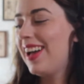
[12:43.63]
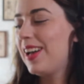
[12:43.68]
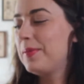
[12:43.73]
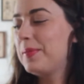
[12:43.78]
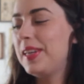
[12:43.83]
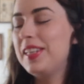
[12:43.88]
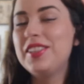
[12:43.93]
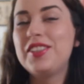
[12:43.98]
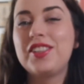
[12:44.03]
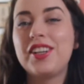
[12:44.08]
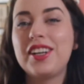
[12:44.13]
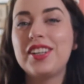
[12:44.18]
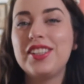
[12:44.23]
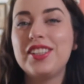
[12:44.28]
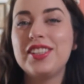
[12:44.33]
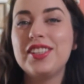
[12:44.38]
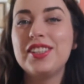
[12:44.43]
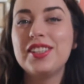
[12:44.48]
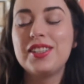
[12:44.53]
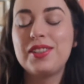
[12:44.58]

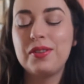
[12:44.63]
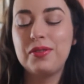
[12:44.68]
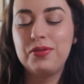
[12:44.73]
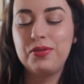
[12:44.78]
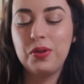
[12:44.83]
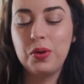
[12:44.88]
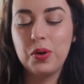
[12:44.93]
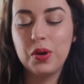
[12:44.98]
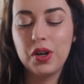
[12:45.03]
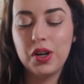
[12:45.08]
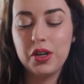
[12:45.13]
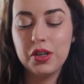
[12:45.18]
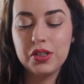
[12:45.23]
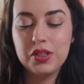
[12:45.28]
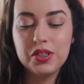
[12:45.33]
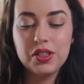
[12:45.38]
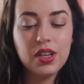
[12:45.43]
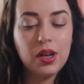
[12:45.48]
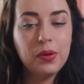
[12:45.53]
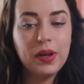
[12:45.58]
instructions for
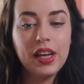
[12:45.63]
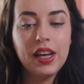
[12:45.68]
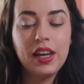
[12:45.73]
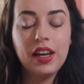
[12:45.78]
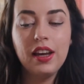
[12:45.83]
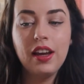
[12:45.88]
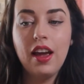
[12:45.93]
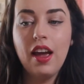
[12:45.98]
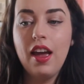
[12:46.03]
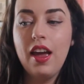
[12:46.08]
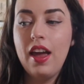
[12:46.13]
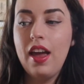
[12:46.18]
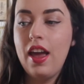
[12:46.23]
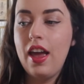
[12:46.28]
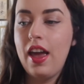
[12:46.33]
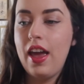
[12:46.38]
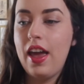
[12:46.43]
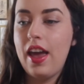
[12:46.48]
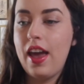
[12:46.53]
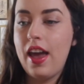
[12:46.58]
sewing
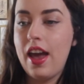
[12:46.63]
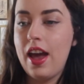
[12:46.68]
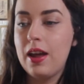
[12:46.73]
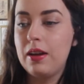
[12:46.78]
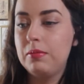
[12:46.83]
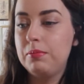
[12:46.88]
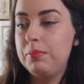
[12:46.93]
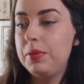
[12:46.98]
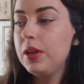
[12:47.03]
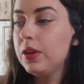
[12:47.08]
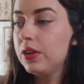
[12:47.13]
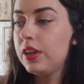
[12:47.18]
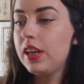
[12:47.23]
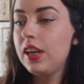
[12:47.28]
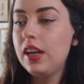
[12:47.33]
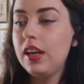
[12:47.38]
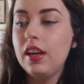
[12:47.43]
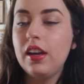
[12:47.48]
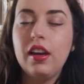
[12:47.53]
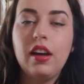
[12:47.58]
and
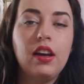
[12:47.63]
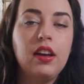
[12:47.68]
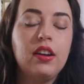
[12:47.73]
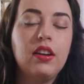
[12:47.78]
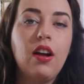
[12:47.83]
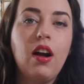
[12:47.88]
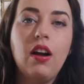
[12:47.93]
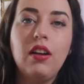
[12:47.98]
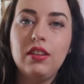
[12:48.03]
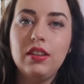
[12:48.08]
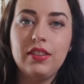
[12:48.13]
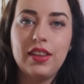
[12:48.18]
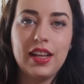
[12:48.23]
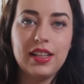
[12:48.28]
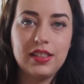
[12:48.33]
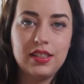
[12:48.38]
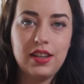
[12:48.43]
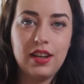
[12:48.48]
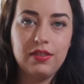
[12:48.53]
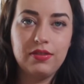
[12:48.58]
beauty and all of
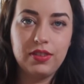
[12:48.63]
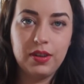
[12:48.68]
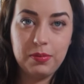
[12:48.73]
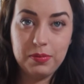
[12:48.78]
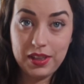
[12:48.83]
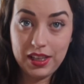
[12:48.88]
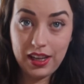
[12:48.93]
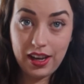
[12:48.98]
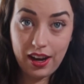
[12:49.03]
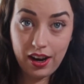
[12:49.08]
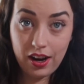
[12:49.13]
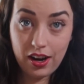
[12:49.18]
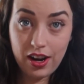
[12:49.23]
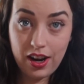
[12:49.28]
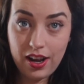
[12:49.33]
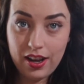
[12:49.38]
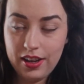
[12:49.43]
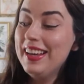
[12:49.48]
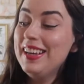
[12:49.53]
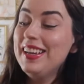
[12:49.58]
that stuff from the
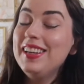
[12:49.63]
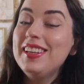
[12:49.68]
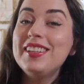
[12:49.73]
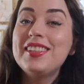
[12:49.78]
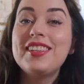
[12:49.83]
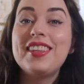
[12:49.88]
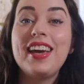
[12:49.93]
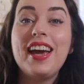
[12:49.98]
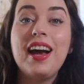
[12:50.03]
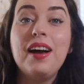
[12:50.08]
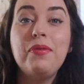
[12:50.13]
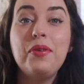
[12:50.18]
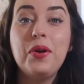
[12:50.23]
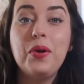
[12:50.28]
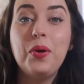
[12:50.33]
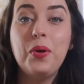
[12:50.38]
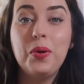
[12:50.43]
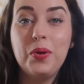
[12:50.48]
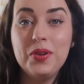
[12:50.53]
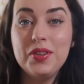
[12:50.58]
era. So they have a
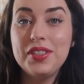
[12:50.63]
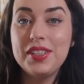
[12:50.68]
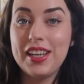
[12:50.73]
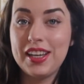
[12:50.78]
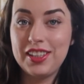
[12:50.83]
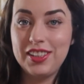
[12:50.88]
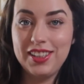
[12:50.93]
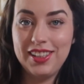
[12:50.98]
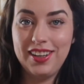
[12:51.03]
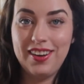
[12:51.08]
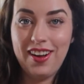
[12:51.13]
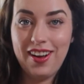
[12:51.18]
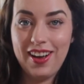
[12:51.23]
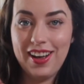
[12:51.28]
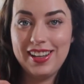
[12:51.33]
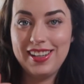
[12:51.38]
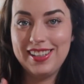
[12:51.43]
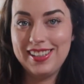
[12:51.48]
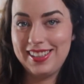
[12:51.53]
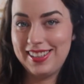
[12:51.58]
whole section
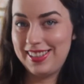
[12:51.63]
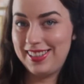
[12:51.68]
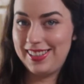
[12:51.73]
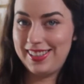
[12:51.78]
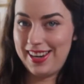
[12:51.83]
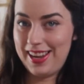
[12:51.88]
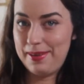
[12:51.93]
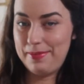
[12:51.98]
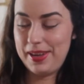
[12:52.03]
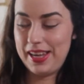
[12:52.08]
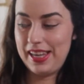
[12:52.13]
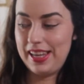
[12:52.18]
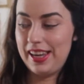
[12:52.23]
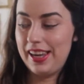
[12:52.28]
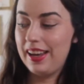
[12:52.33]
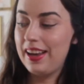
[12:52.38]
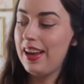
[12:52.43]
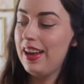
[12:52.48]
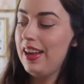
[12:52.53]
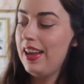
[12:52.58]
on stay
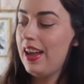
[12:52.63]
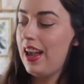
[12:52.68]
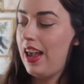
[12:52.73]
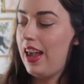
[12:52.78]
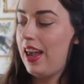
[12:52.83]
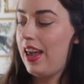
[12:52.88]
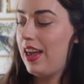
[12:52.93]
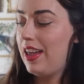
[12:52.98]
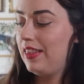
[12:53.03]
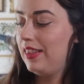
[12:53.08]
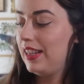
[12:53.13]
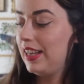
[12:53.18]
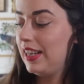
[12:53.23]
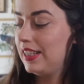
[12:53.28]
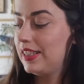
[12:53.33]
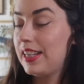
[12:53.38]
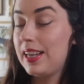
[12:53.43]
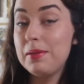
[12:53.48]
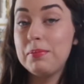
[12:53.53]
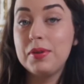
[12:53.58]
making, and the
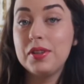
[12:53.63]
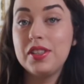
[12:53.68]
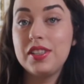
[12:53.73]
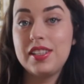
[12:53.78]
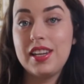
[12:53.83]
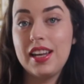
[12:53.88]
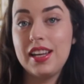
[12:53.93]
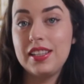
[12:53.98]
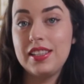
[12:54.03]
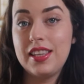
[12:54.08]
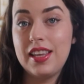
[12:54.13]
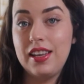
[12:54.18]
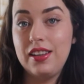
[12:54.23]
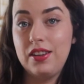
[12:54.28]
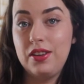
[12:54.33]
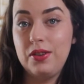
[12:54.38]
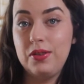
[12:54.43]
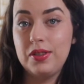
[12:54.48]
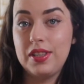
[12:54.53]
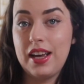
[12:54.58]
example stays they
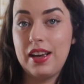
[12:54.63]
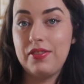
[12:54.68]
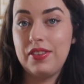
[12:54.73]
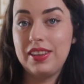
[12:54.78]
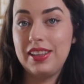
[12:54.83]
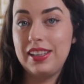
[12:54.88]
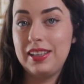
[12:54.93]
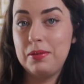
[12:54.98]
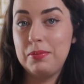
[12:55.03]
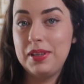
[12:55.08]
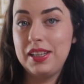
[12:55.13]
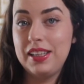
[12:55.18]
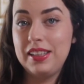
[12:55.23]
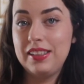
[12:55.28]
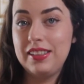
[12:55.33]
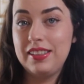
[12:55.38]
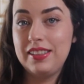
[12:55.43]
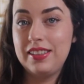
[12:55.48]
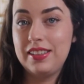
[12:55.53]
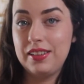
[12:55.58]
use have a little bit
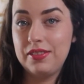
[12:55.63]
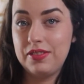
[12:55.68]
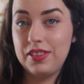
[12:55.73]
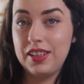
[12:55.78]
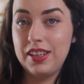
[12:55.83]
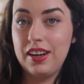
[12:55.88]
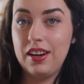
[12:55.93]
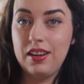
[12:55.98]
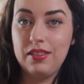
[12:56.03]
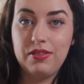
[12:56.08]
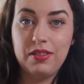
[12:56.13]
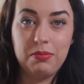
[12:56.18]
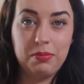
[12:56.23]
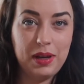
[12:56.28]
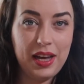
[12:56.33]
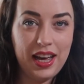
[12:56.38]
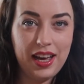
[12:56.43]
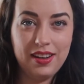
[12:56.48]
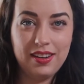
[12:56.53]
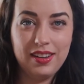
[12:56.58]
different of a
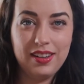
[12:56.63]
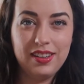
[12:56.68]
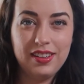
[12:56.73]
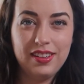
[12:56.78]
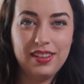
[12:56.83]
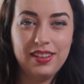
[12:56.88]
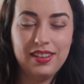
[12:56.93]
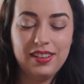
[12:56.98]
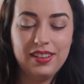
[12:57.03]
pattern